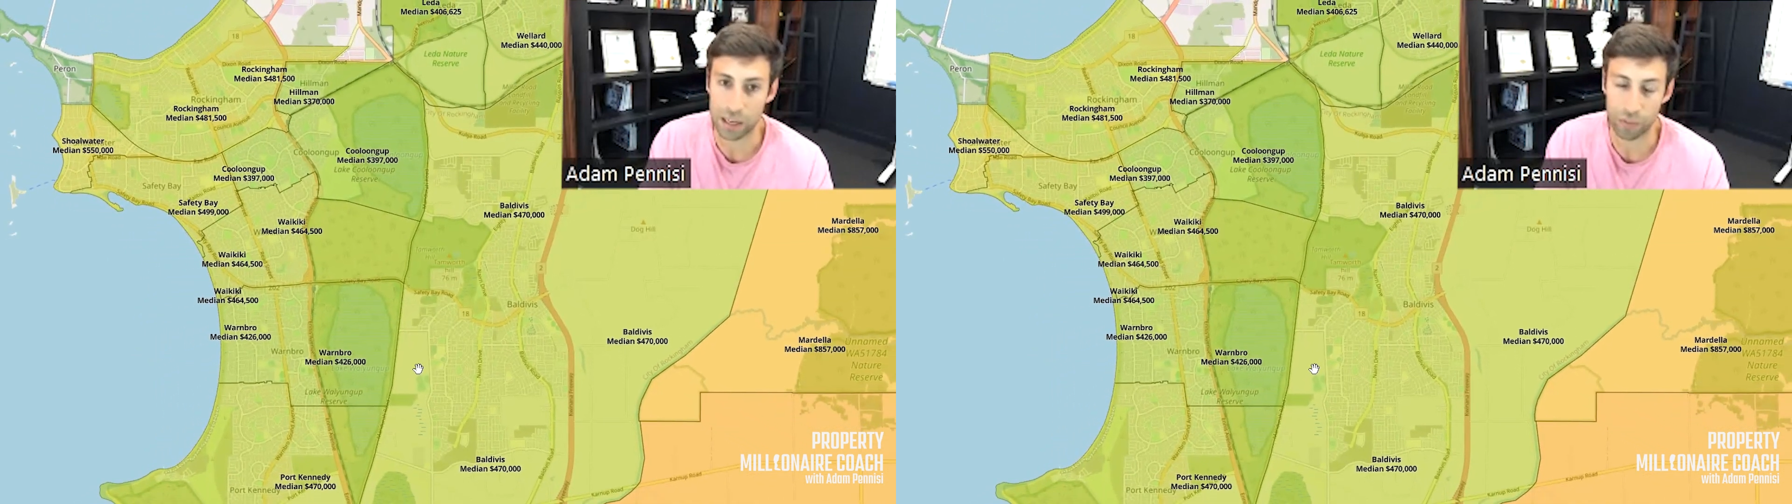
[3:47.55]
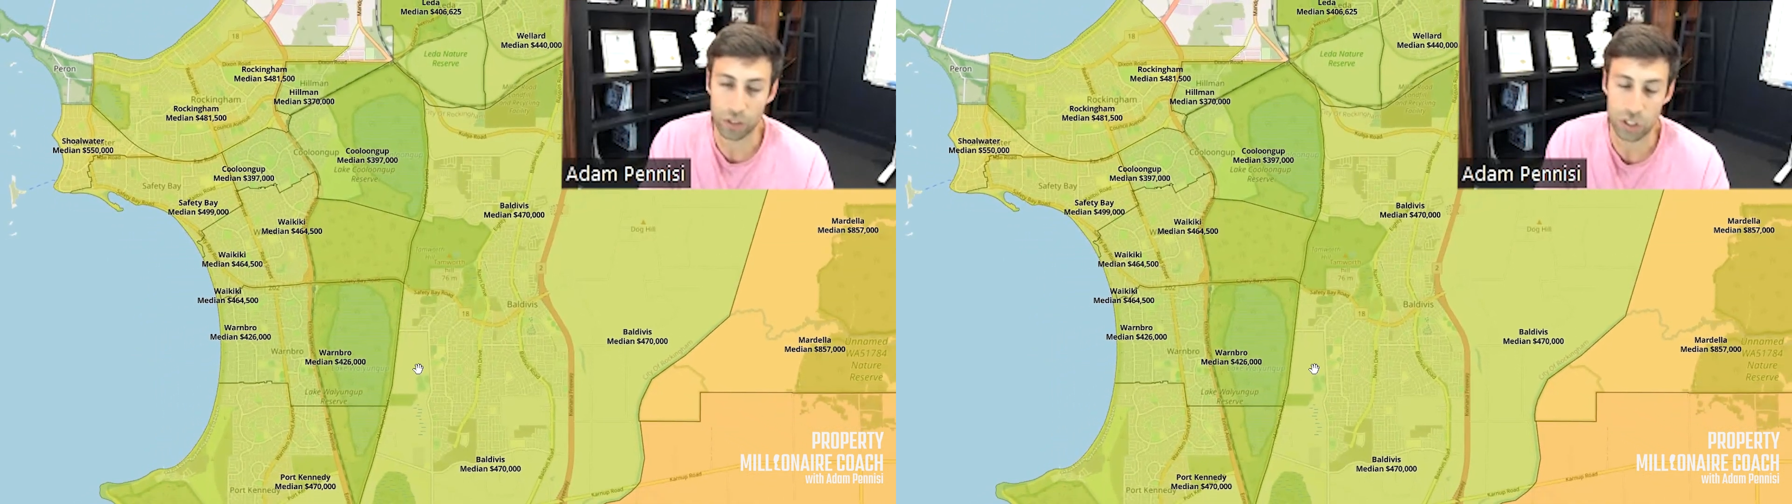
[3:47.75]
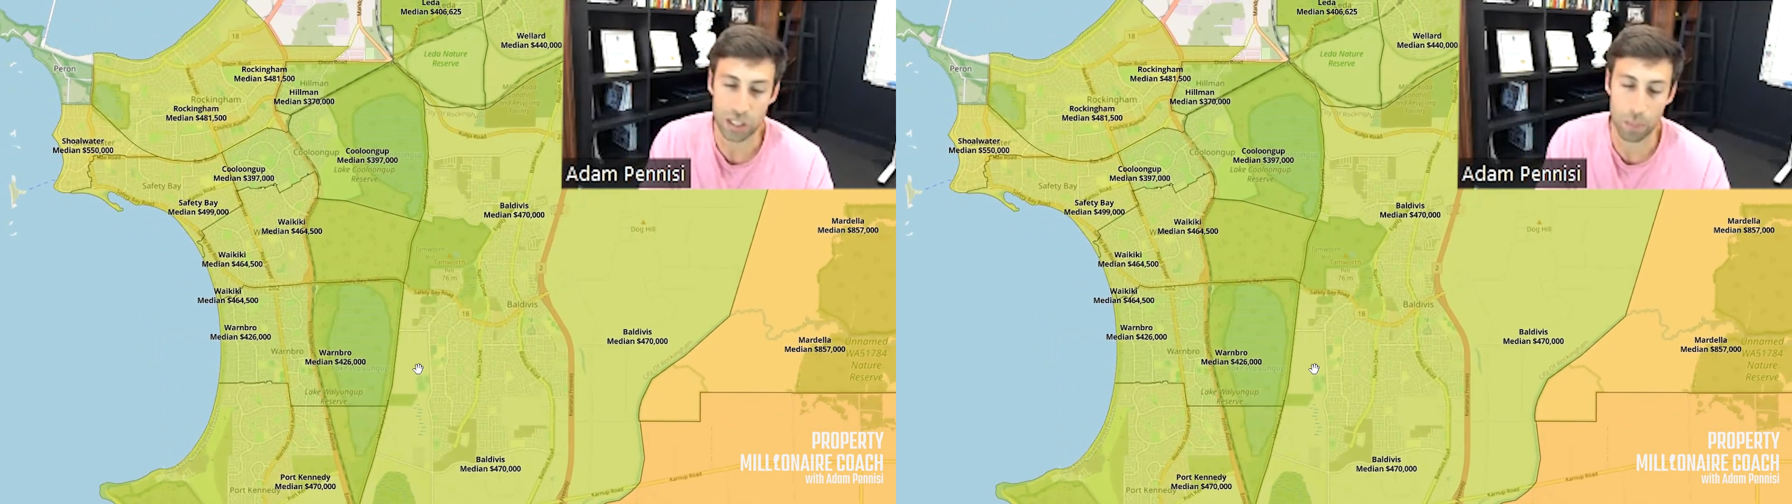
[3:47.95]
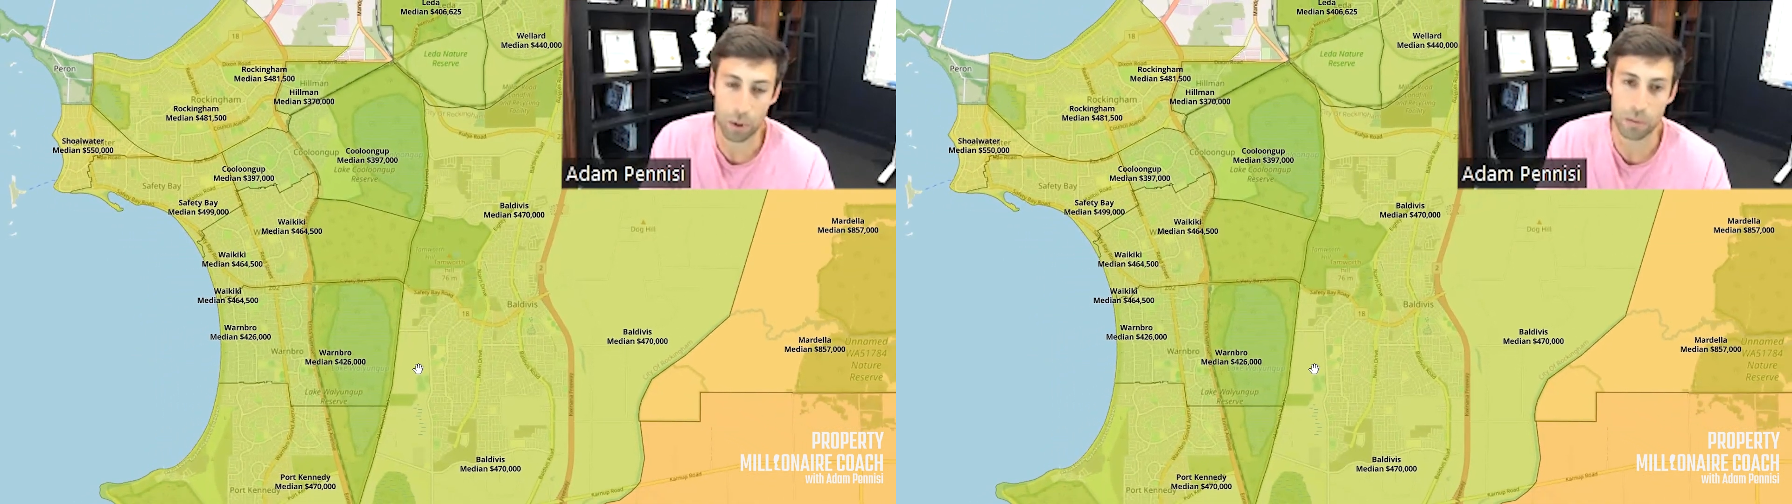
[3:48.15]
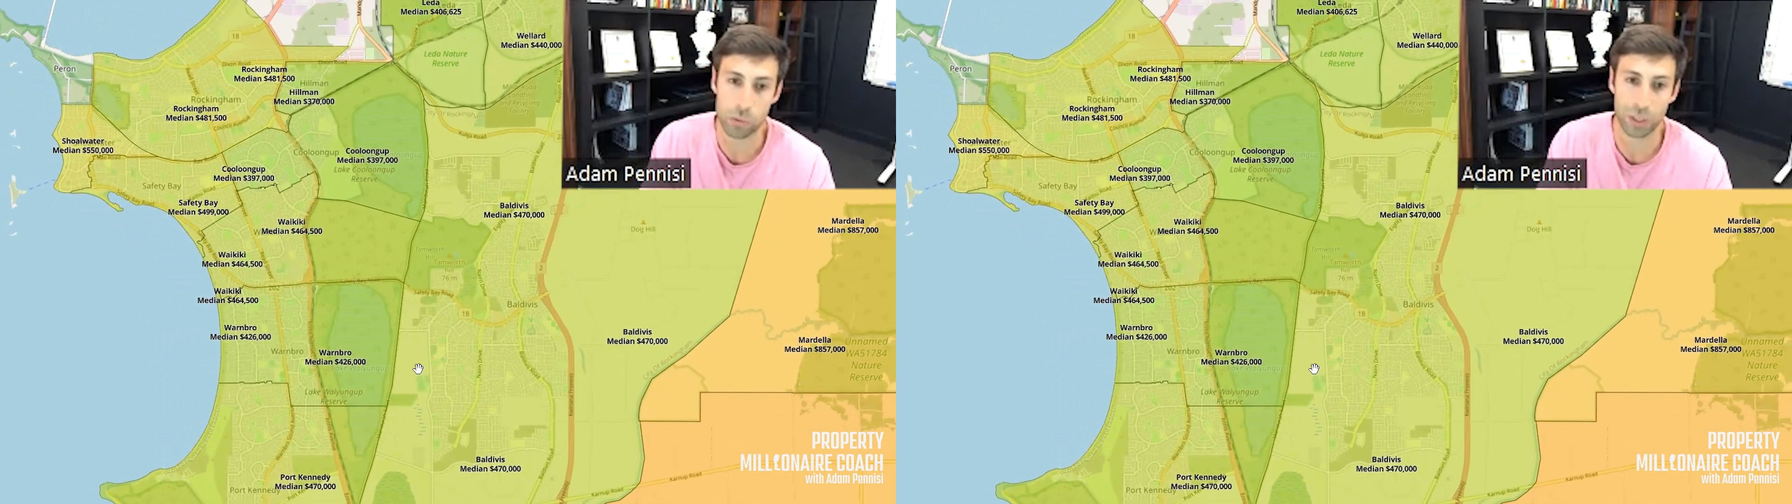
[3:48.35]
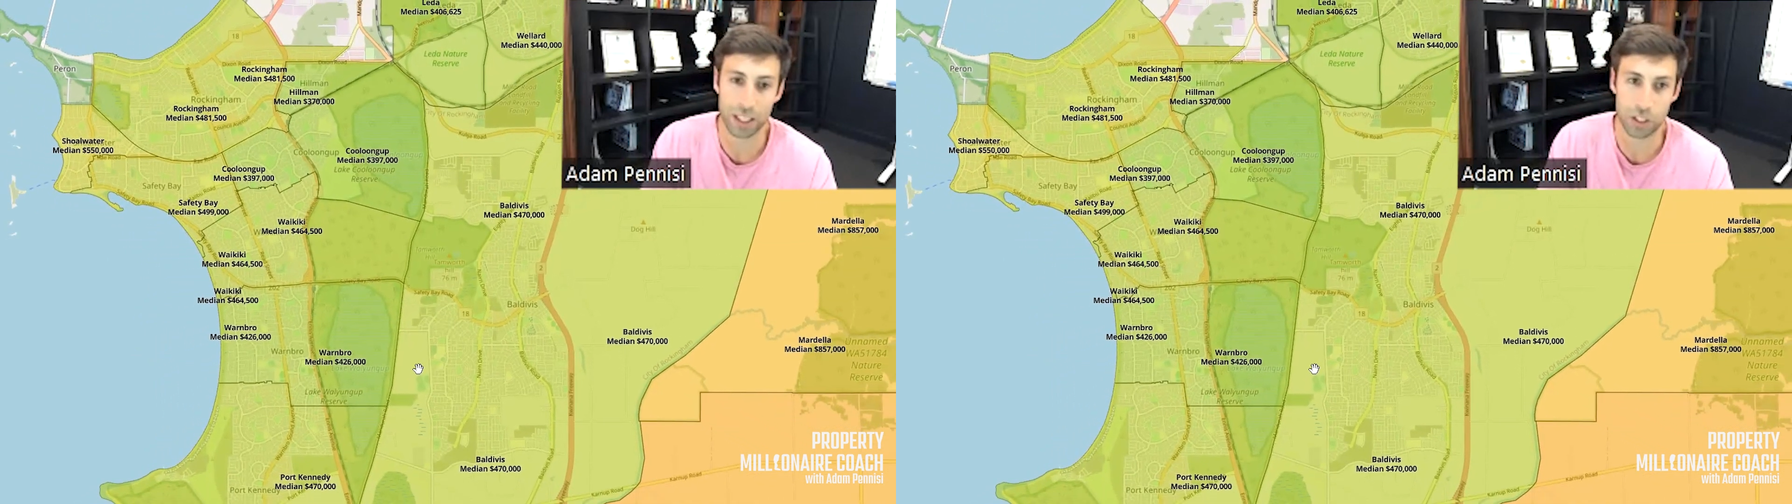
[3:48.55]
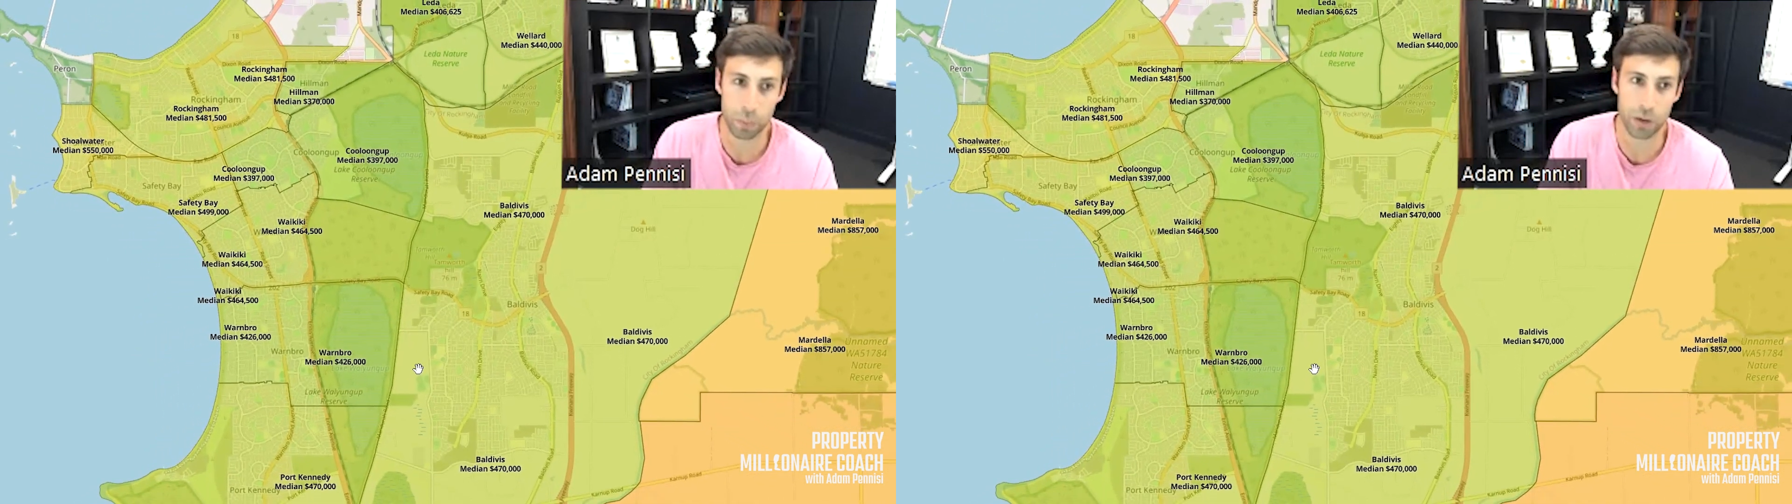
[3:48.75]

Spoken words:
where different suburbs will